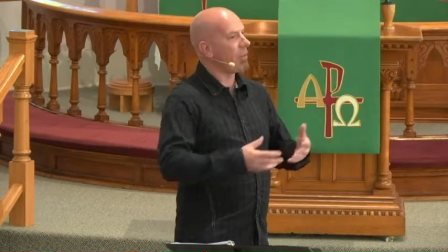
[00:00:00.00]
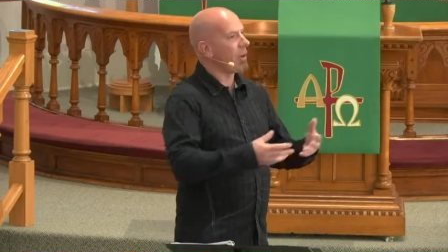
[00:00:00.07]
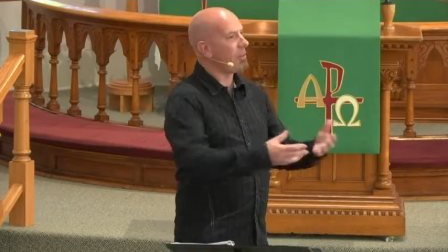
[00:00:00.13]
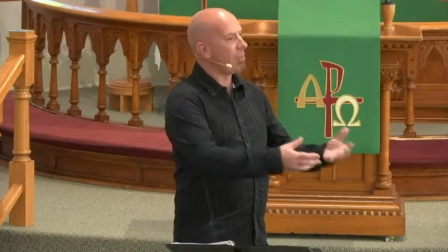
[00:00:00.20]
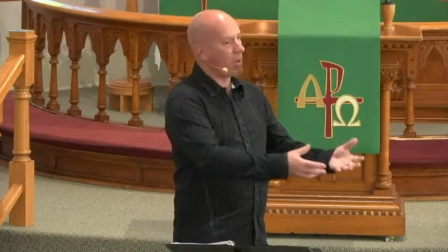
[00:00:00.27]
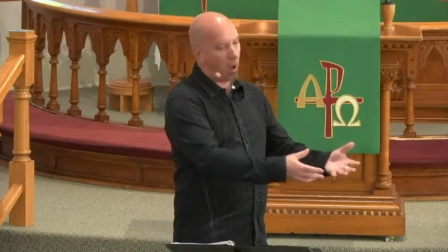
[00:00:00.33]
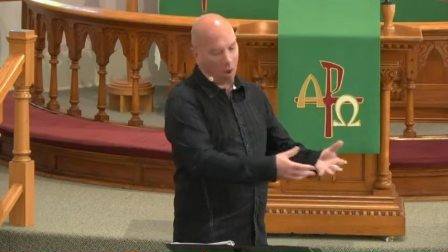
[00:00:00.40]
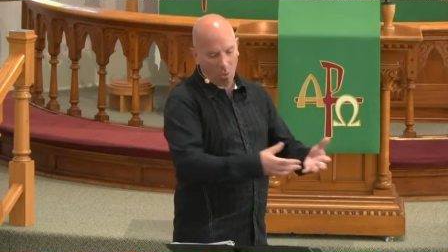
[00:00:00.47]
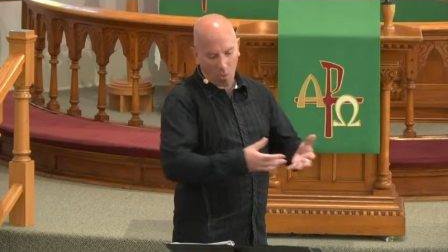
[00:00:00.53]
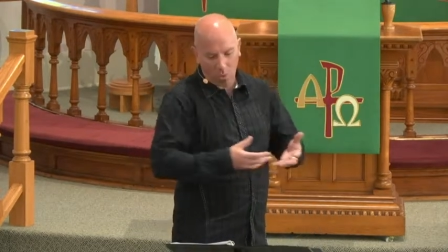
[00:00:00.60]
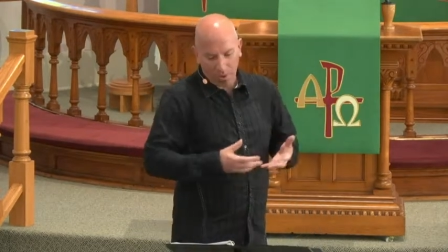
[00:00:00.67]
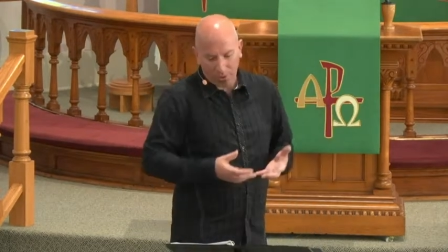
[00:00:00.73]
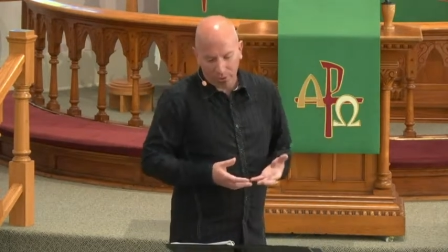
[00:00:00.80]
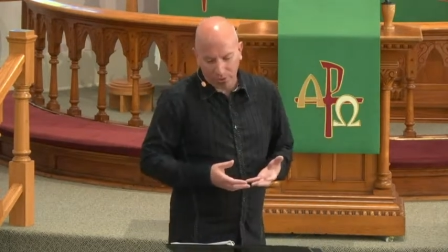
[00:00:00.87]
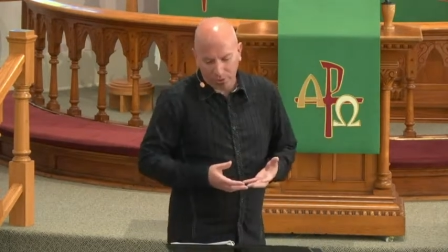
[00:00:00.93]
we brought
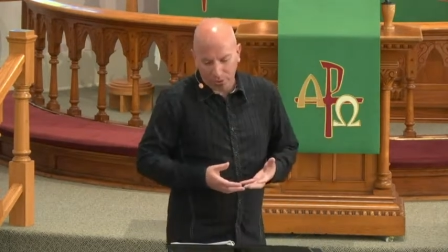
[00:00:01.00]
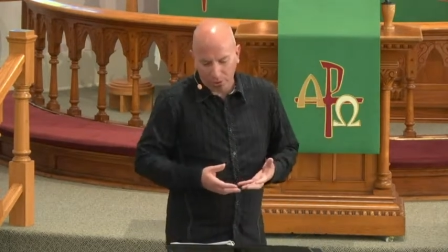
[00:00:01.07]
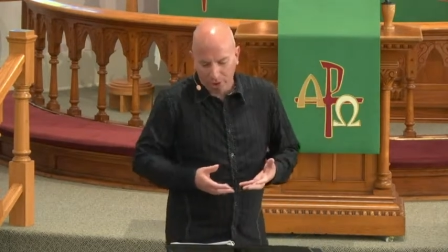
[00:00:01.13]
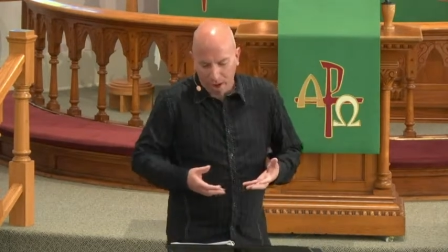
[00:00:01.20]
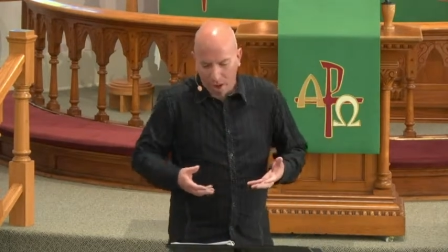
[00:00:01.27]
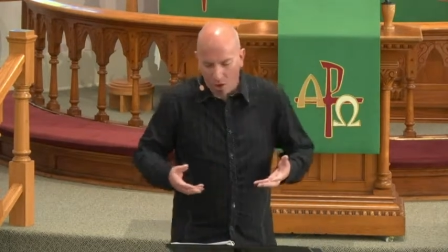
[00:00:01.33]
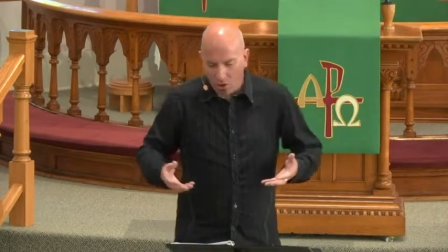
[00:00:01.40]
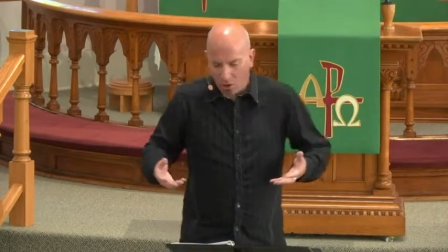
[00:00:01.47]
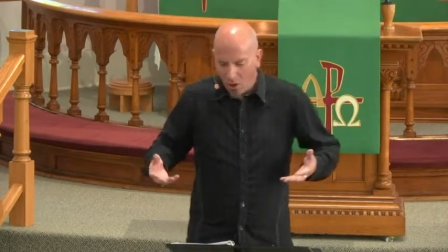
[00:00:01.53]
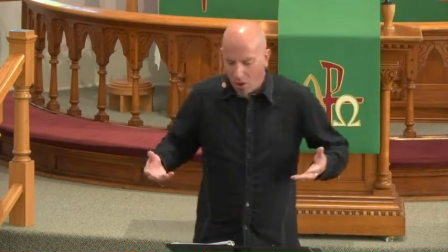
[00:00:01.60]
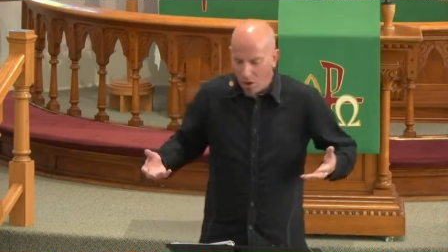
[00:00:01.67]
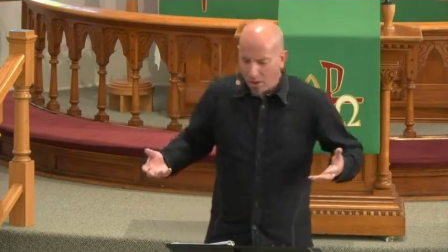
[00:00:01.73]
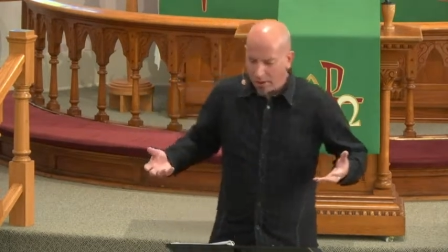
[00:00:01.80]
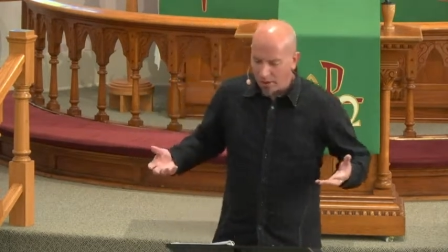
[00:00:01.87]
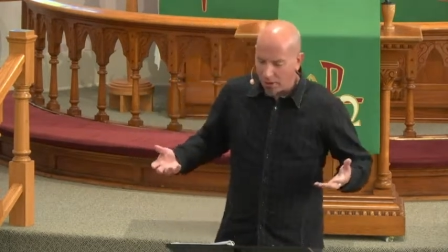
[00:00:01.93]
with us are now
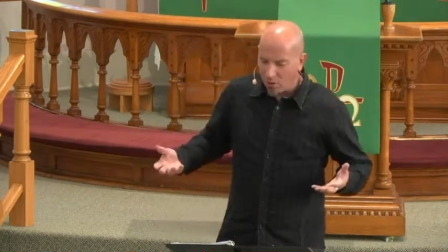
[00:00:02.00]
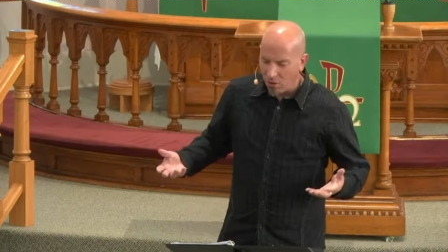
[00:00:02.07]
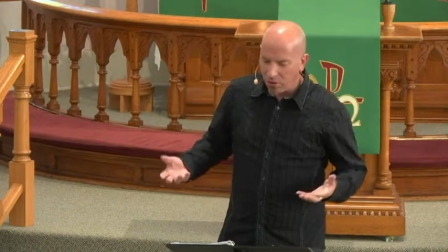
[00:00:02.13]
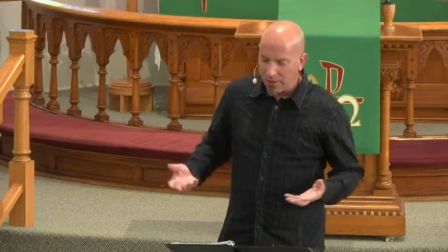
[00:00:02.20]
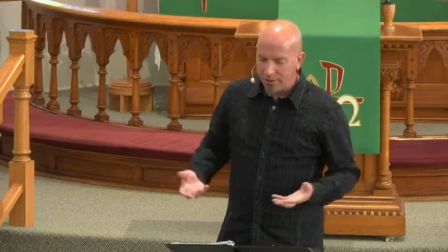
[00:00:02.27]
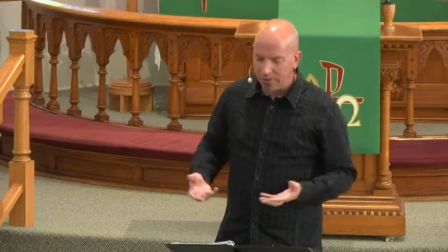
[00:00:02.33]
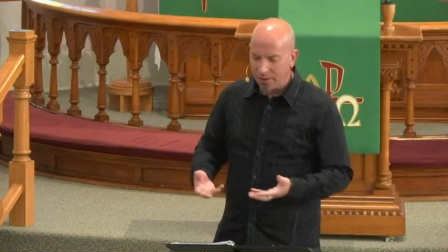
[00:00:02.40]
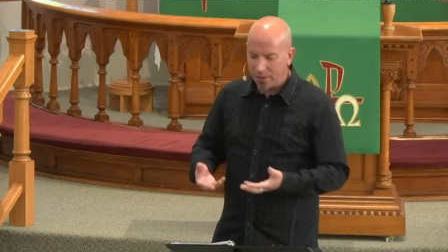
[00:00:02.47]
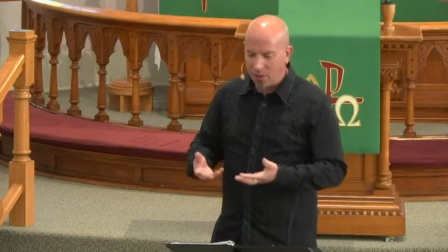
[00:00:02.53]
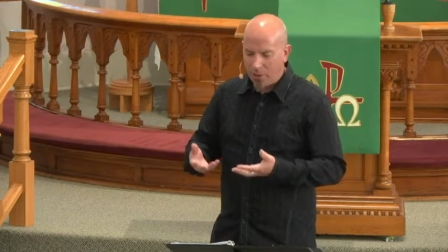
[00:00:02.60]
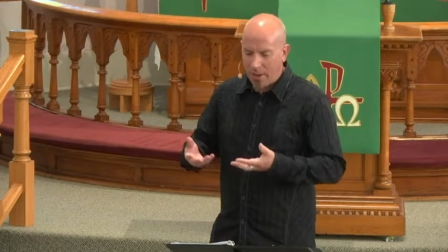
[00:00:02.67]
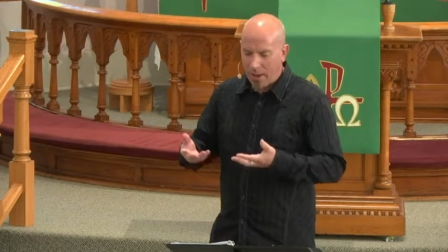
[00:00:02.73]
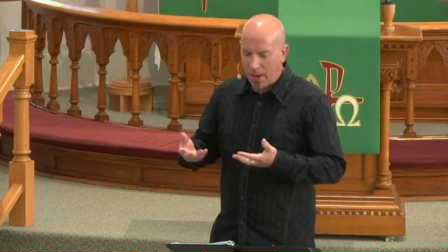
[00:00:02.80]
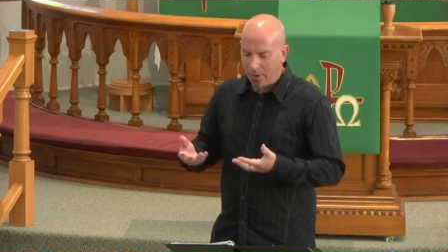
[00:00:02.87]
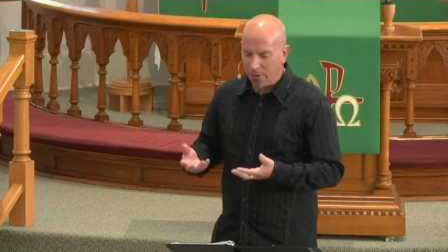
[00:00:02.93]
gone, and the only thing that we
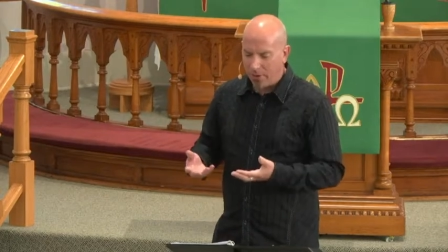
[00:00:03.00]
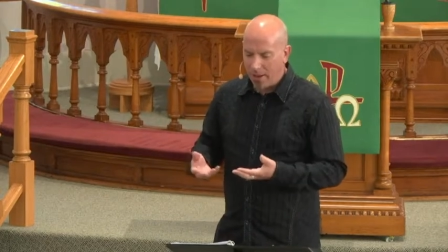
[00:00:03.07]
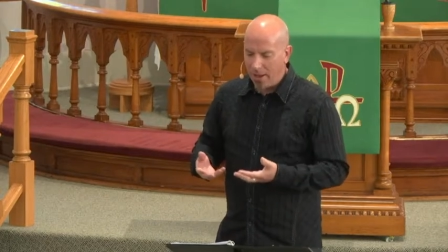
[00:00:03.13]
have